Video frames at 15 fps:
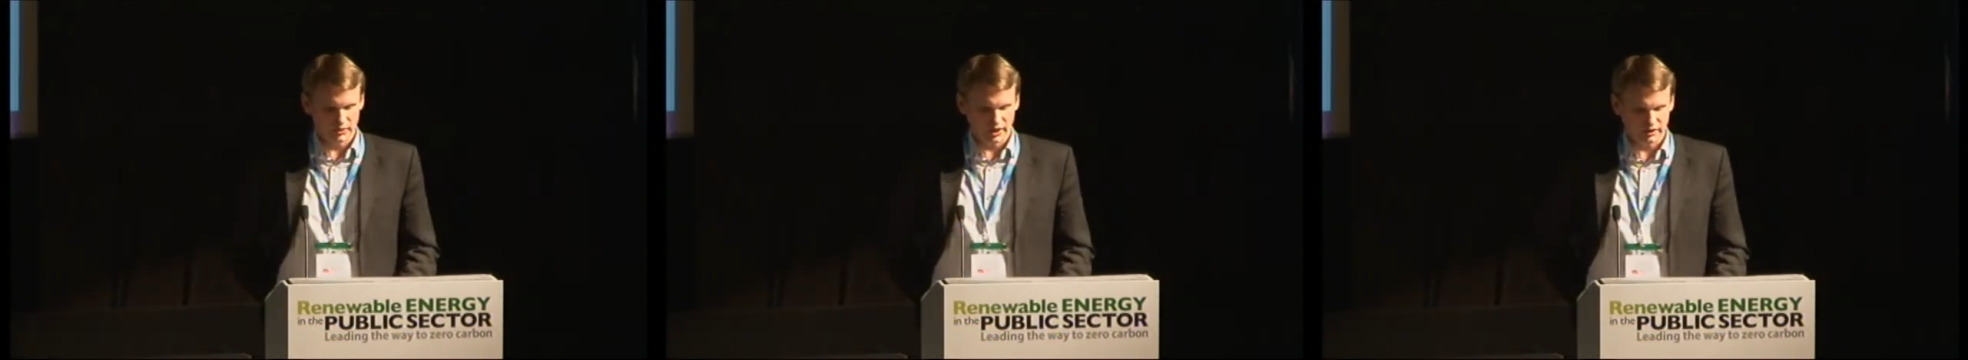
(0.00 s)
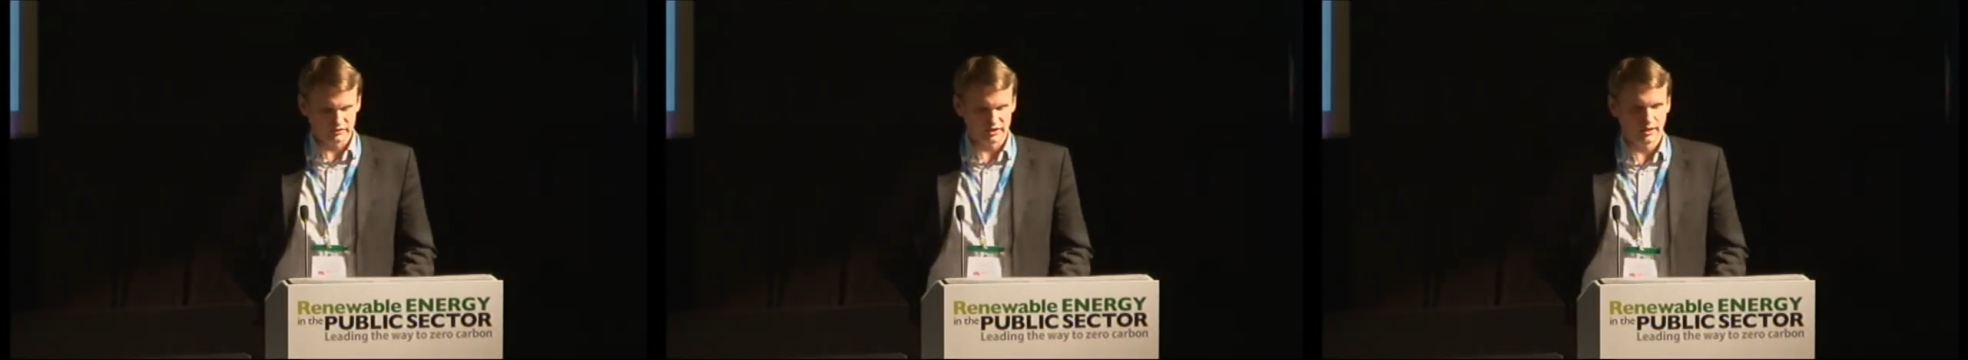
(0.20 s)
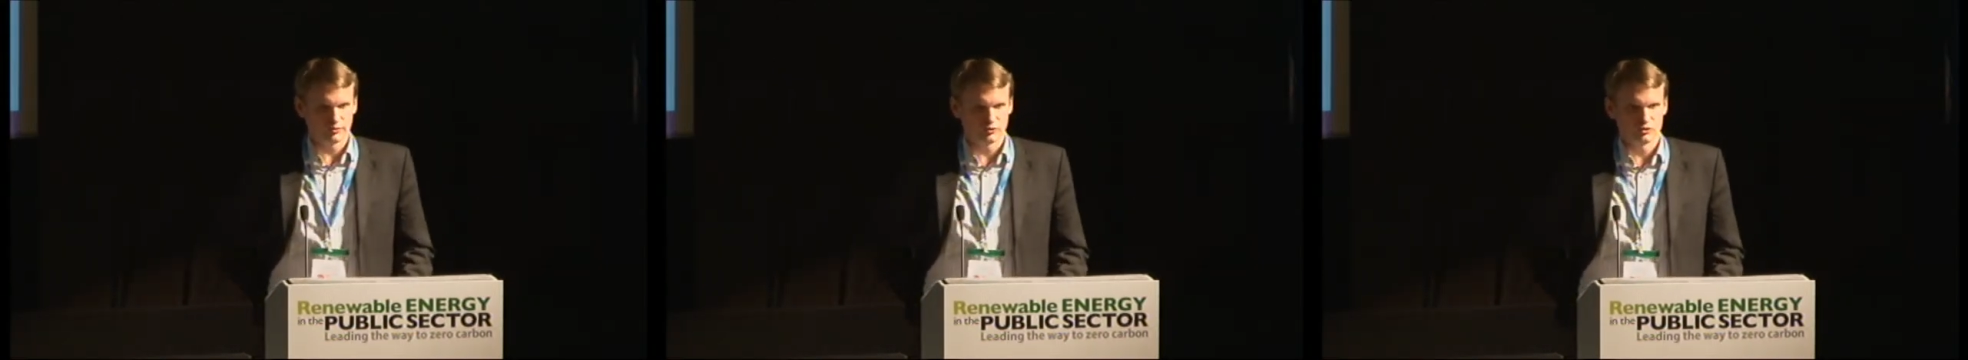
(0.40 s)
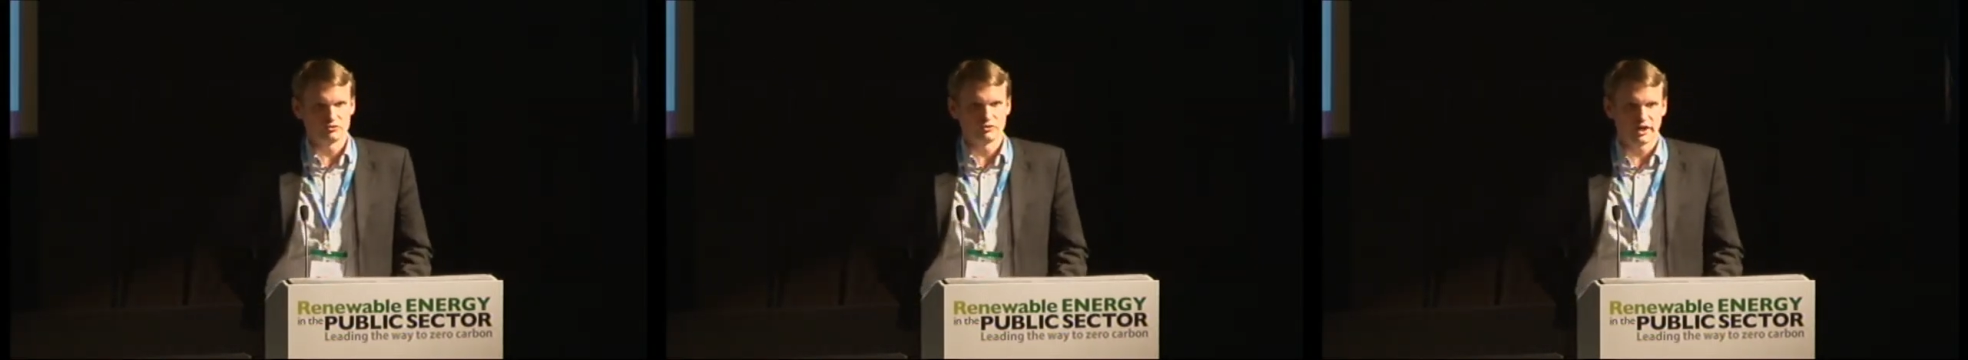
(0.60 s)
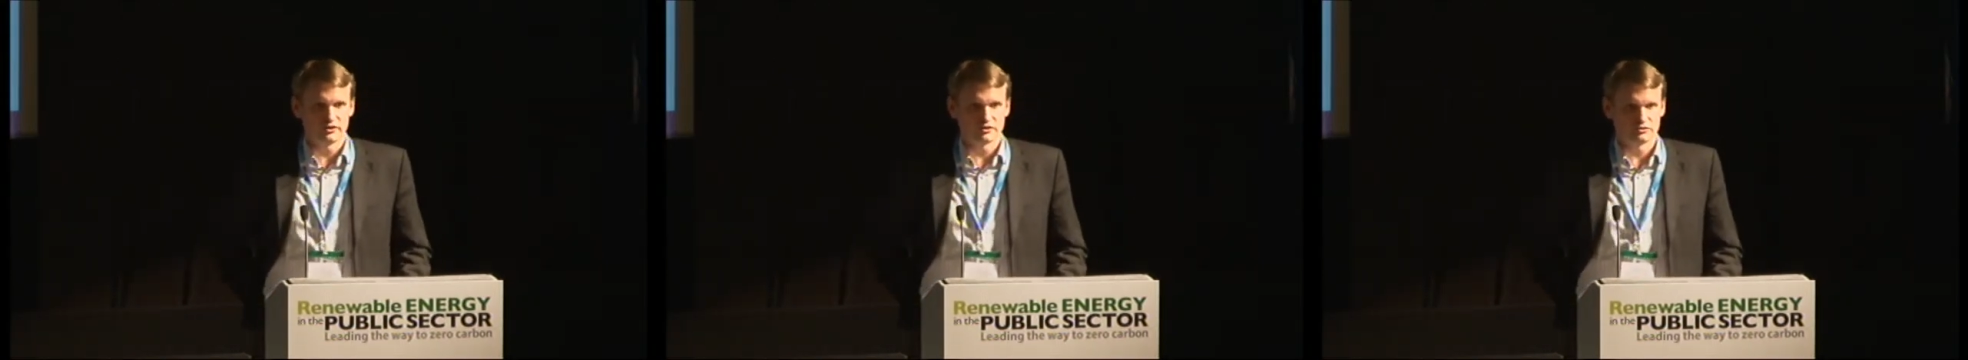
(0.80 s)
acceptable
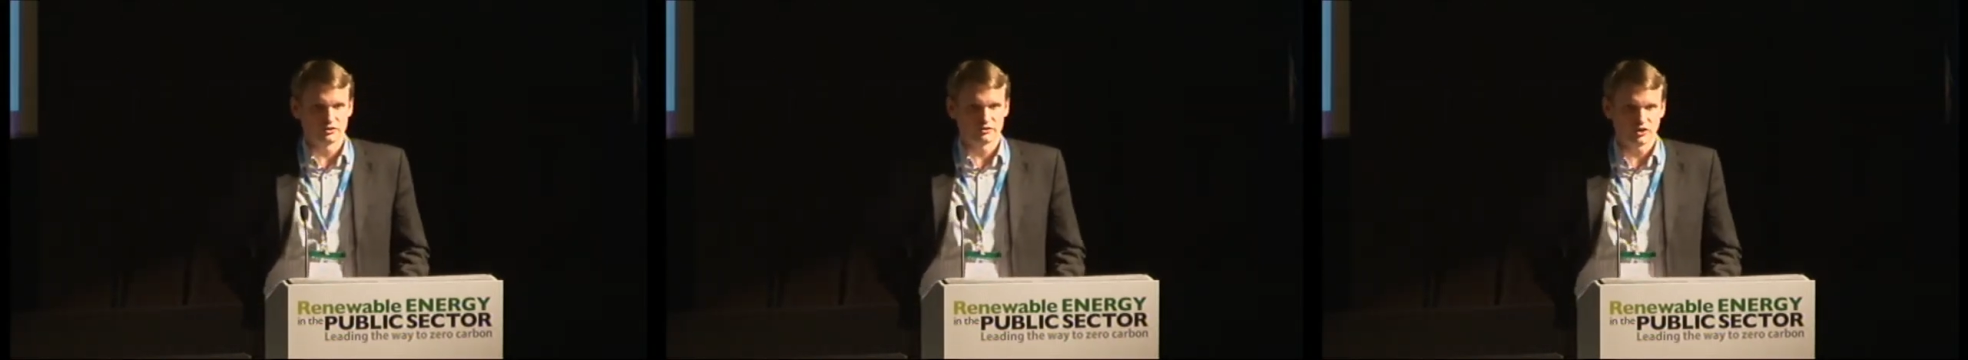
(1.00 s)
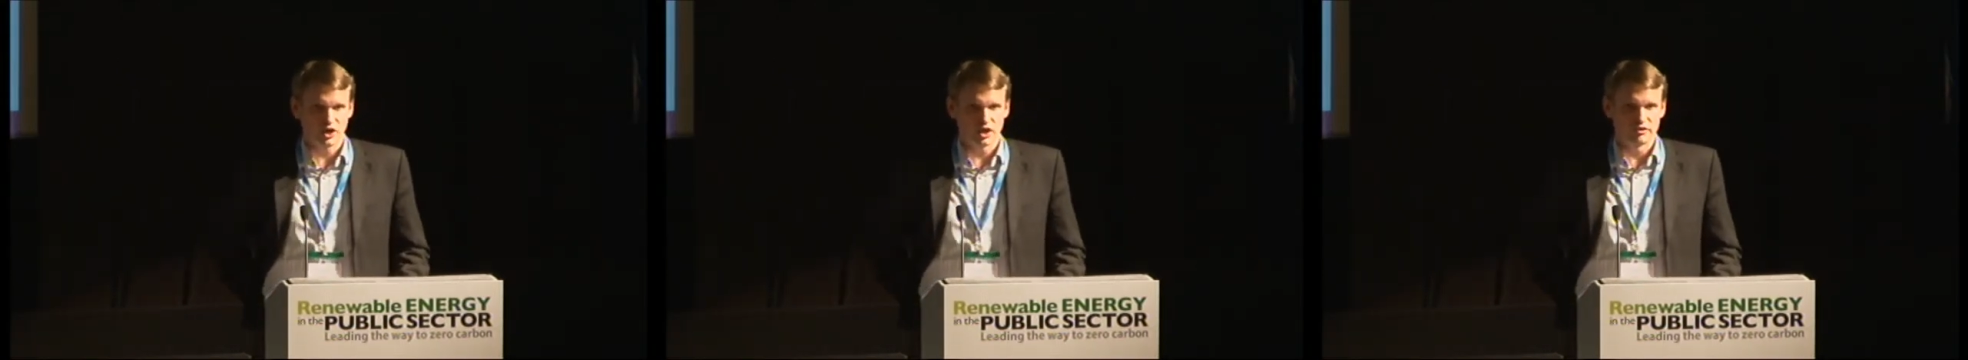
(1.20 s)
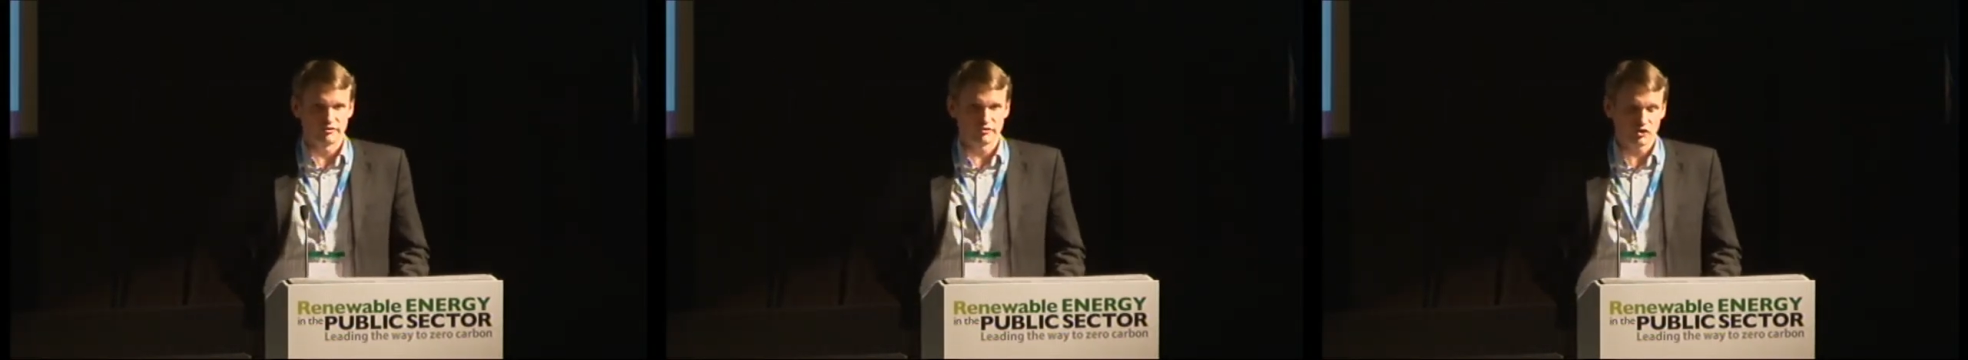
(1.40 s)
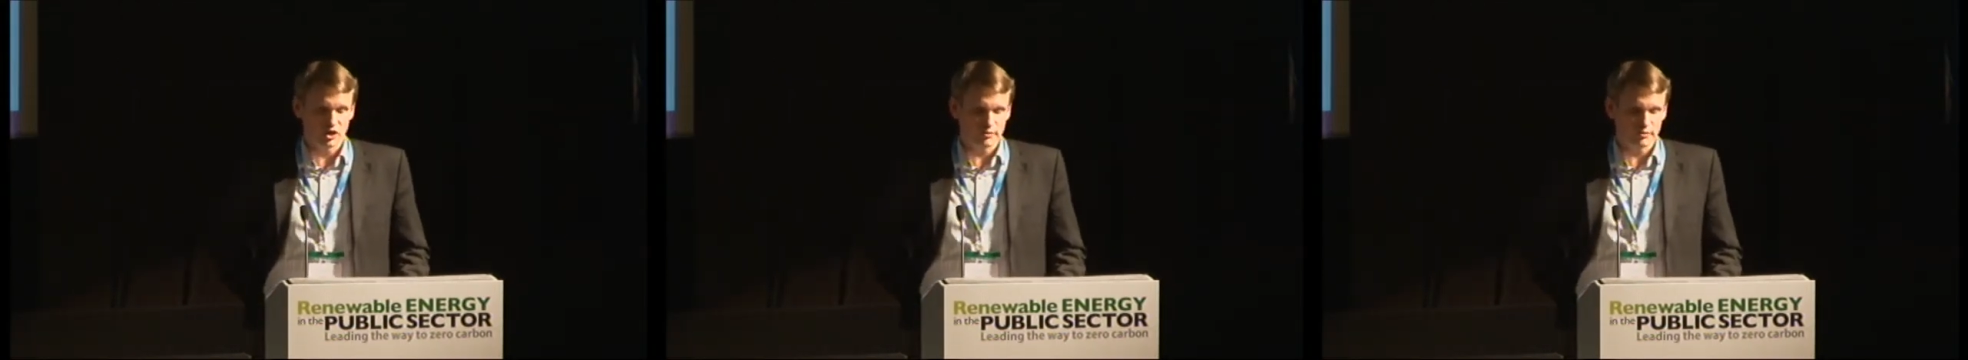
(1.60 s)
rate of return for